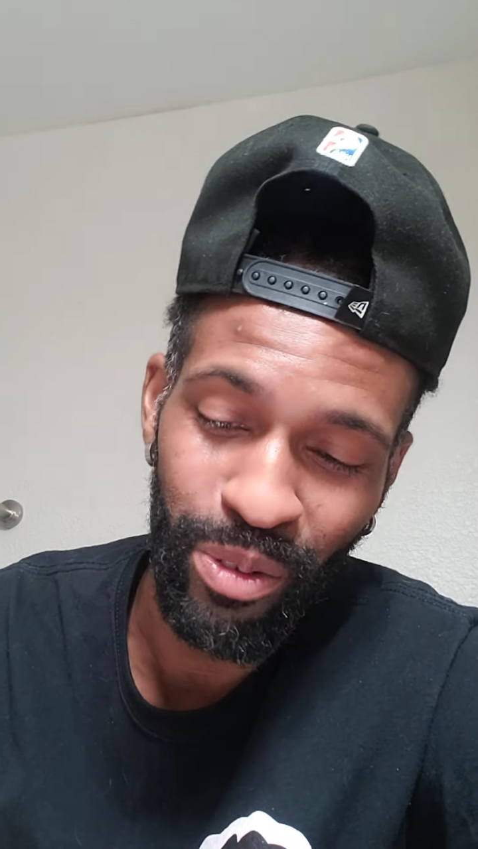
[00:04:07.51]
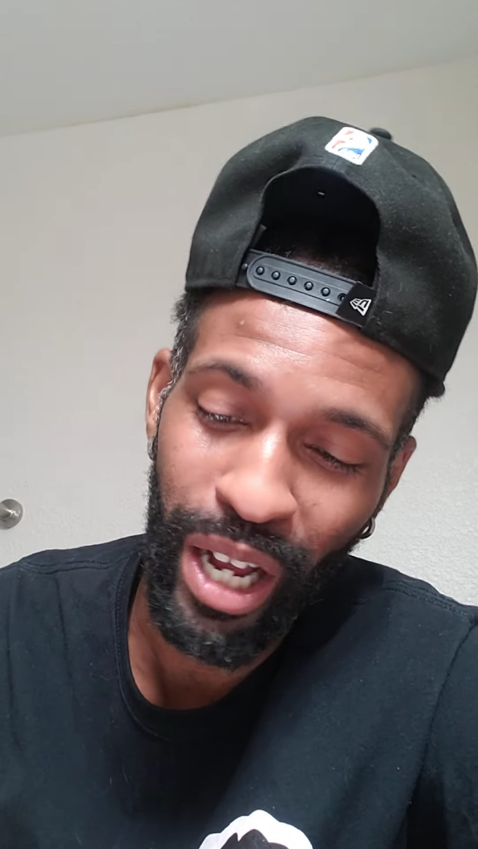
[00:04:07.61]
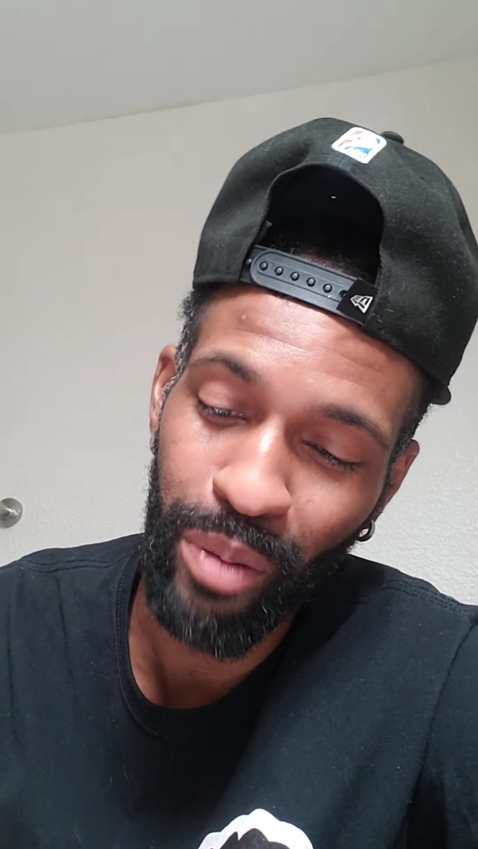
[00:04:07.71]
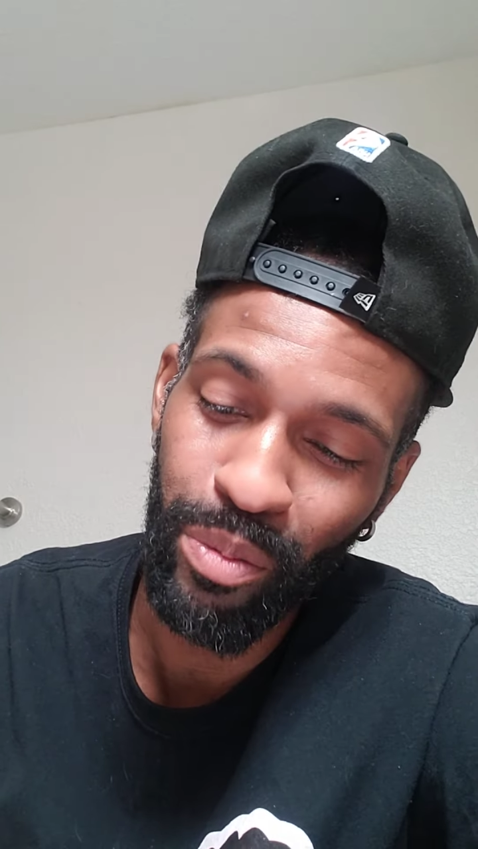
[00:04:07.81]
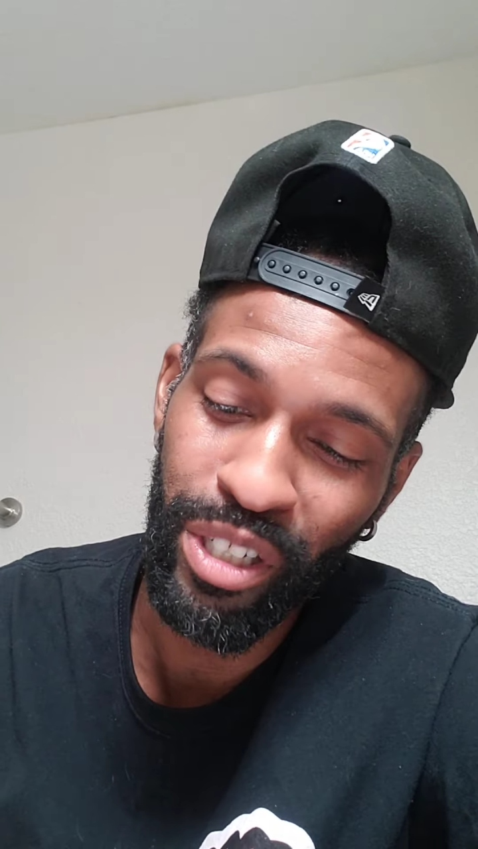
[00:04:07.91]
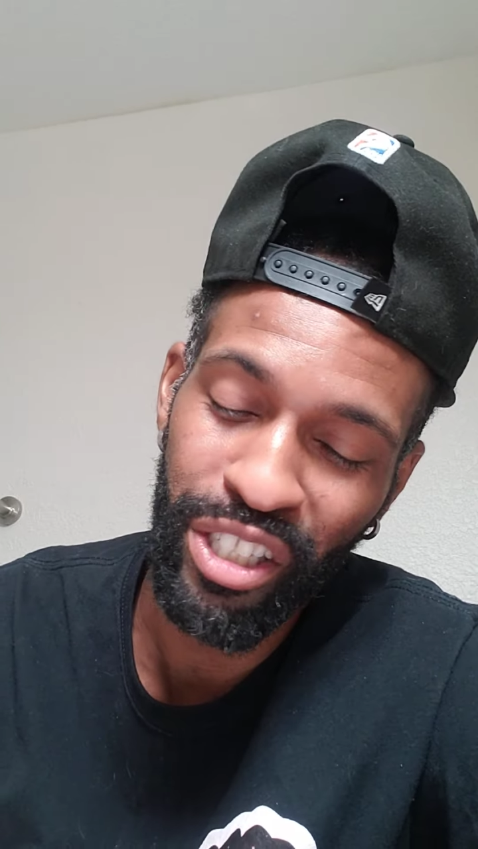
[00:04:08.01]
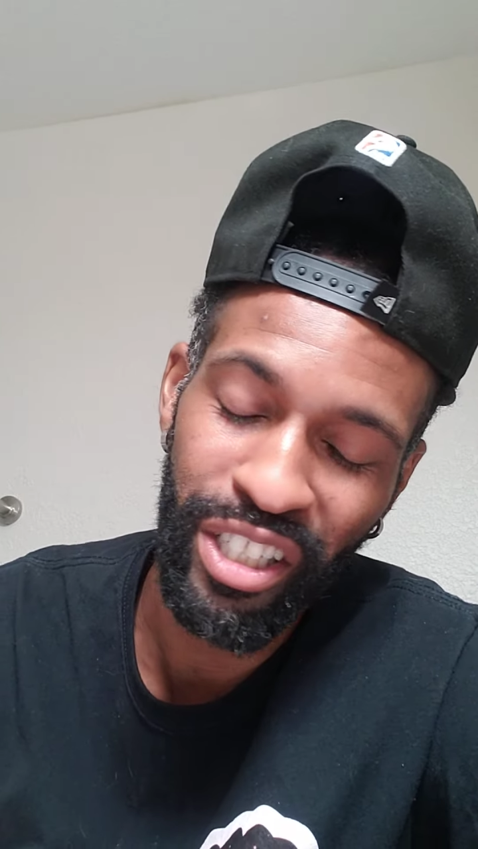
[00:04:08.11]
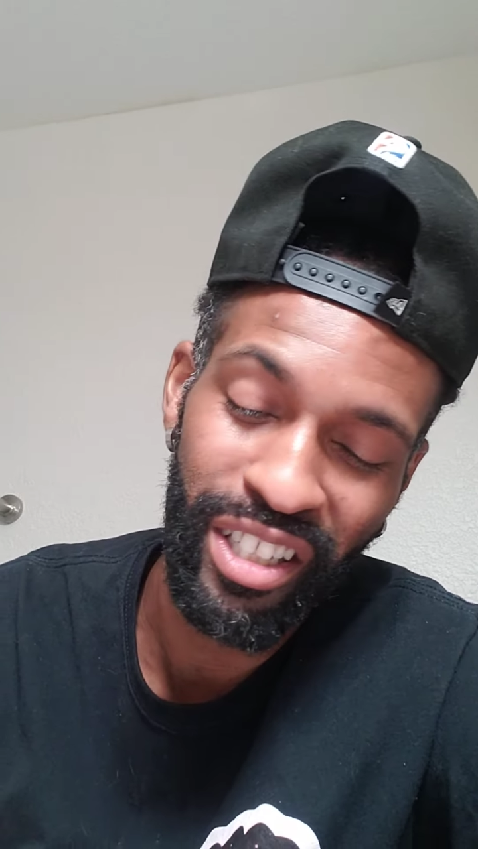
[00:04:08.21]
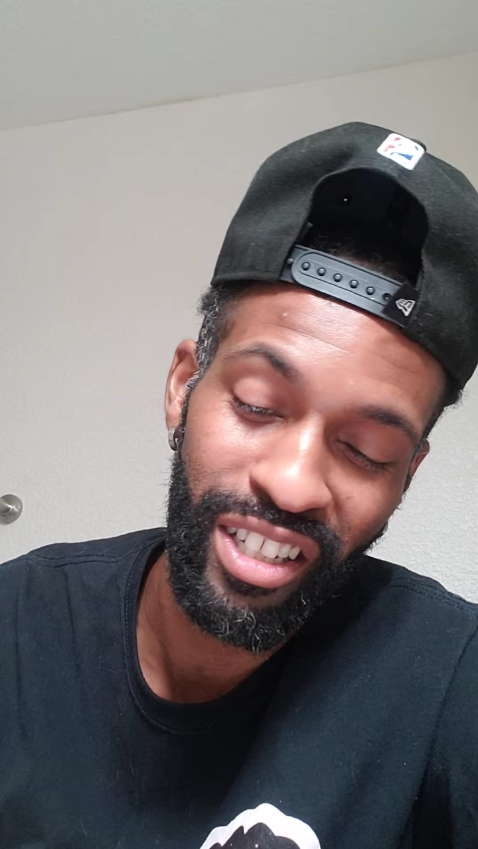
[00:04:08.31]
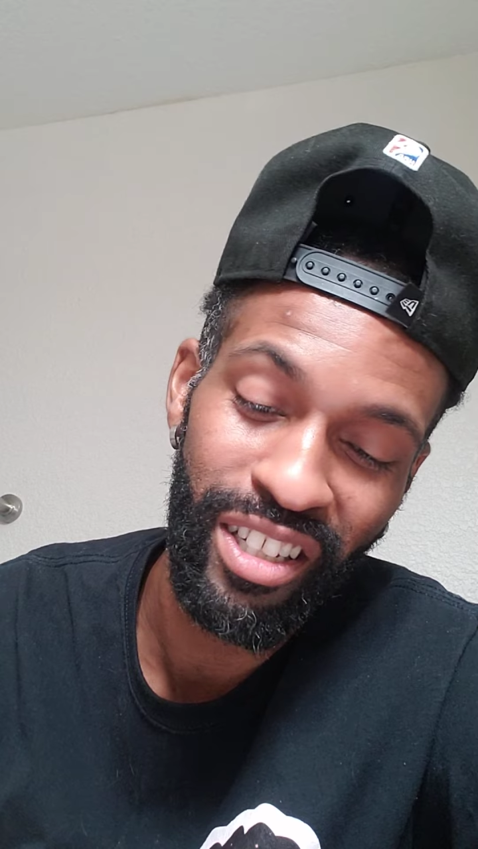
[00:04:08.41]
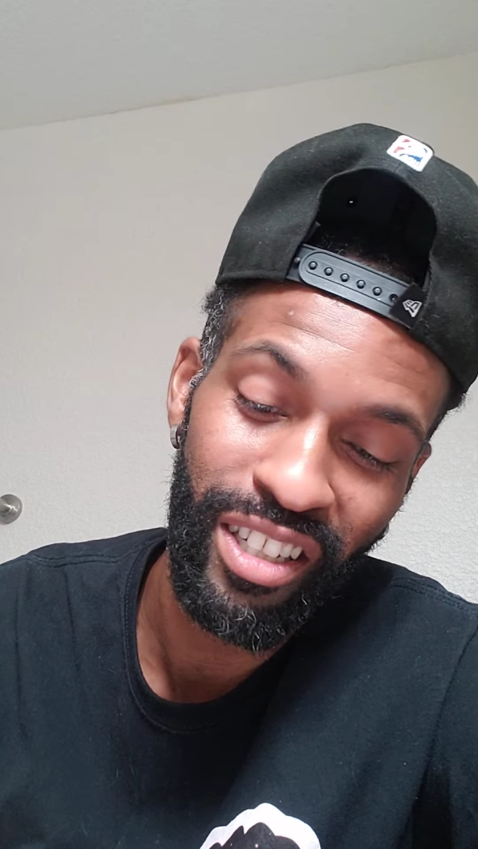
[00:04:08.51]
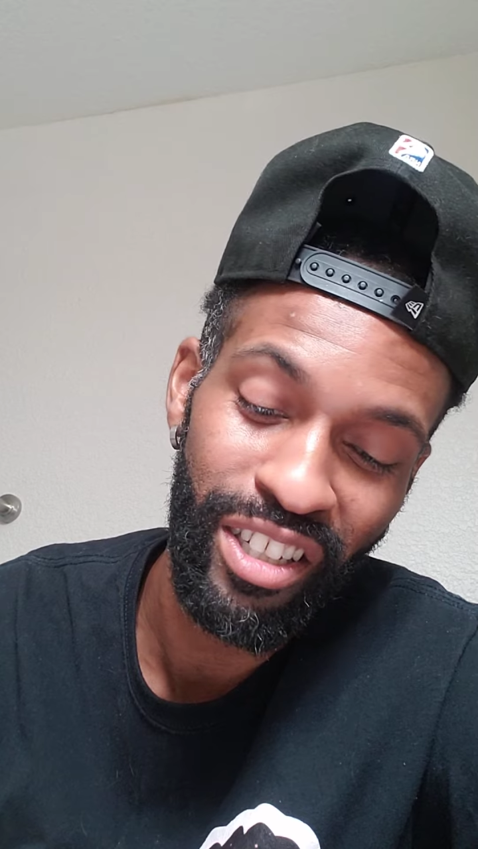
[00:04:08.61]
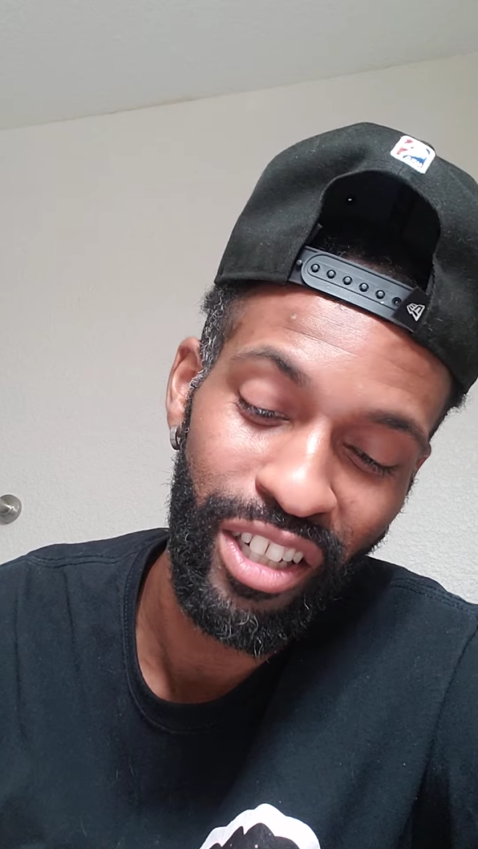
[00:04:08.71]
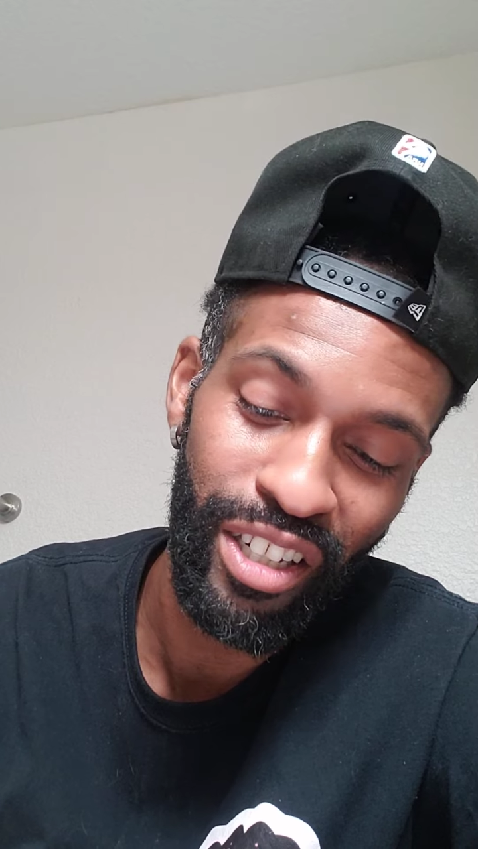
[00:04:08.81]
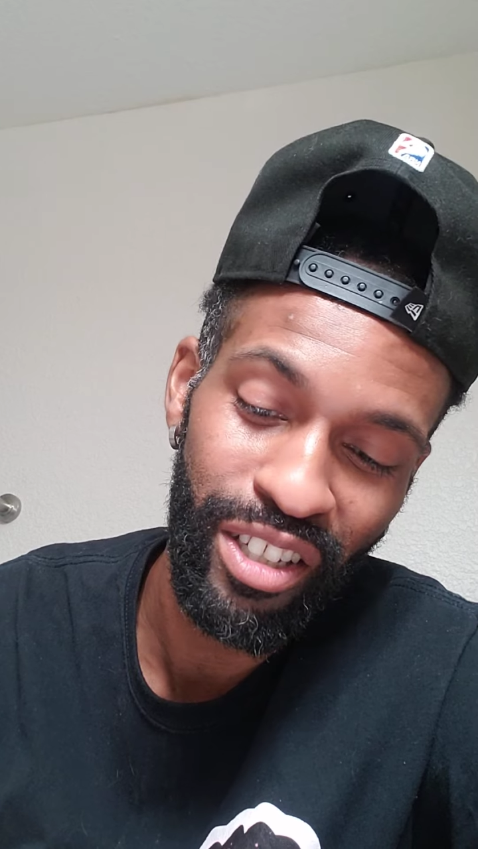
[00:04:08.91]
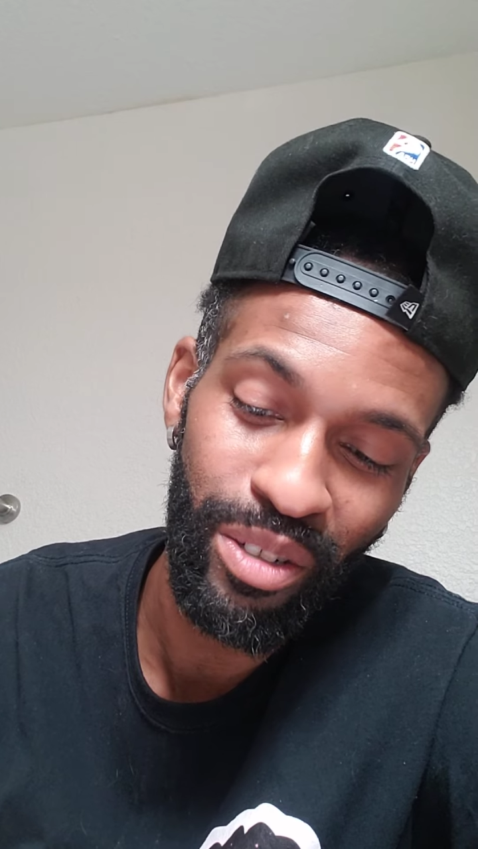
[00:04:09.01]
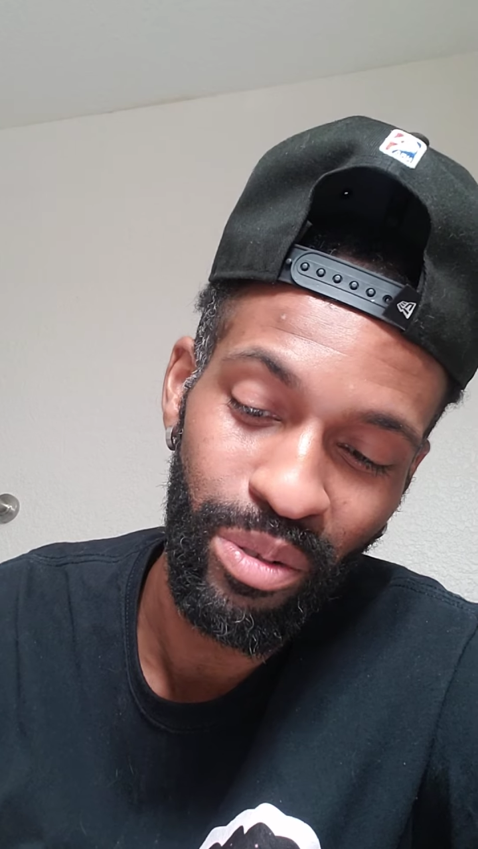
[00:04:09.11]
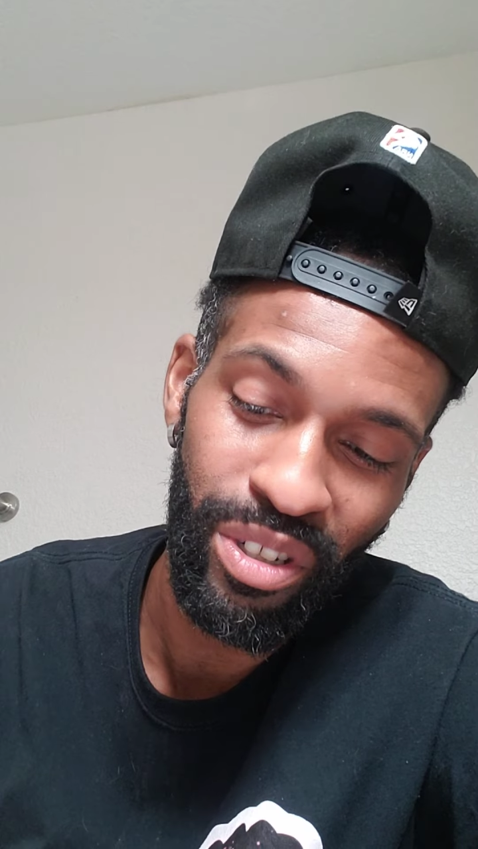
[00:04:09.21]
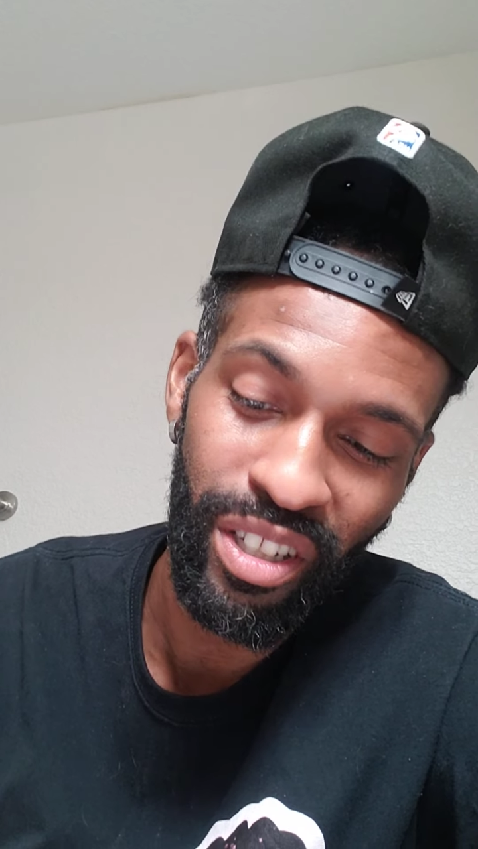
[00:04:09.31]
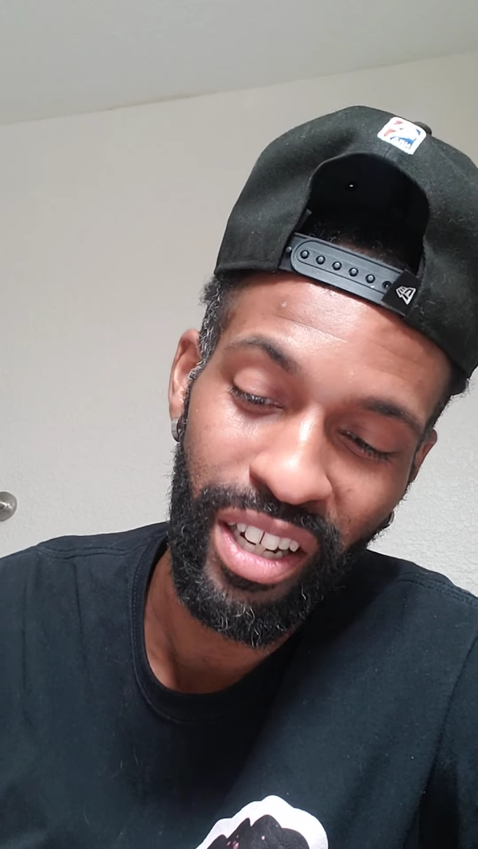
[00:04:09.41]
how much shit this nigga JC
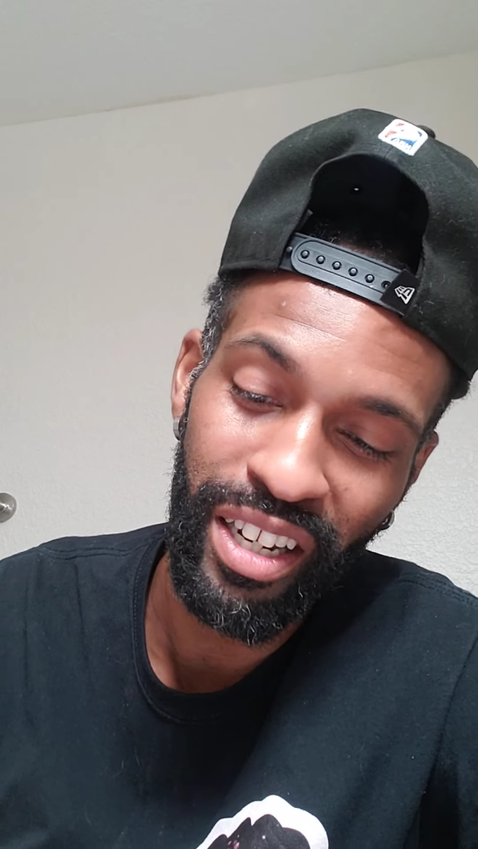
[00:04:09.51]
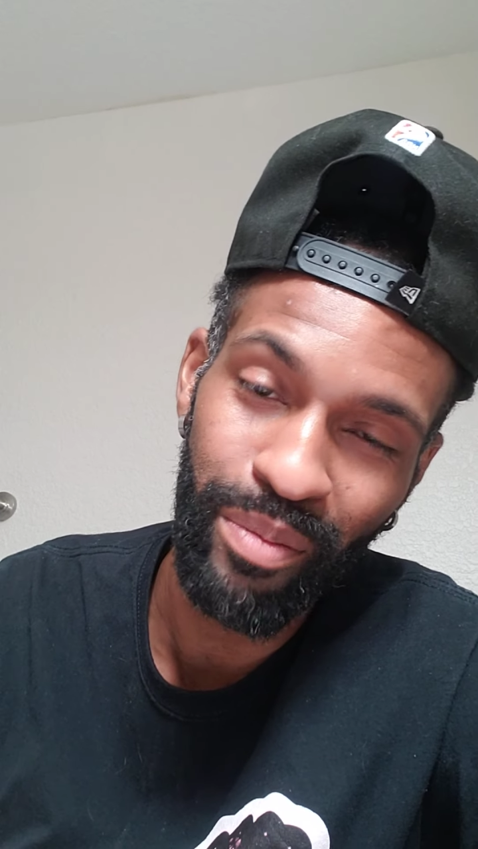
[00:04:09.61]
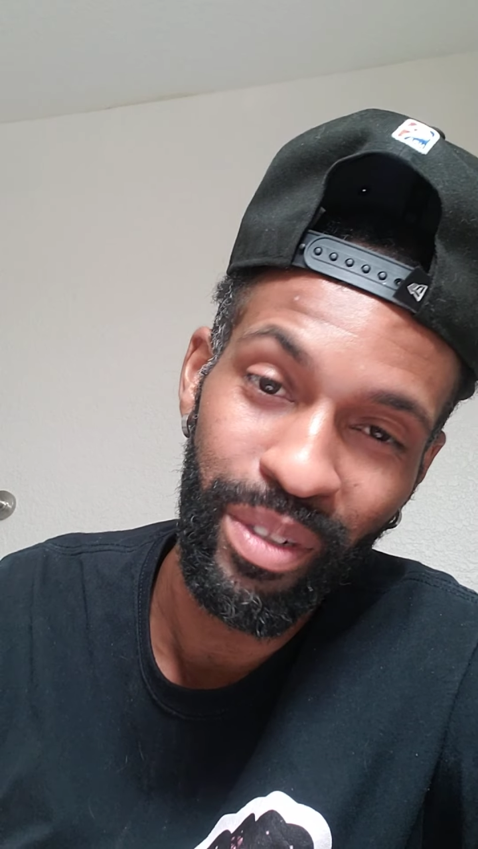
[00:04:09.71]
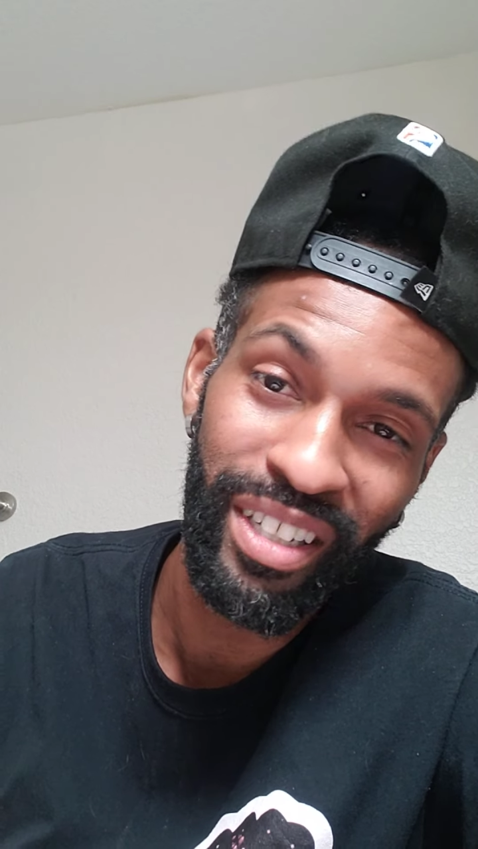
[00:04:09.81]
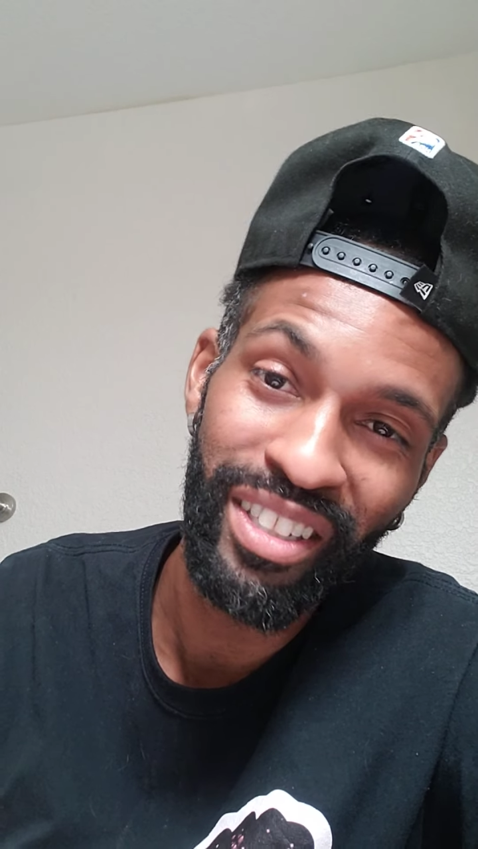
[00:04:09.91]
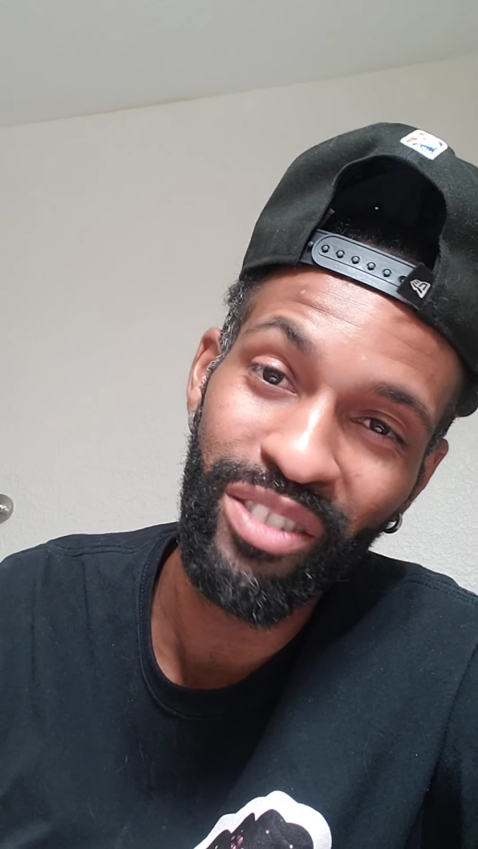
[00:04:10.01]
was saying, man.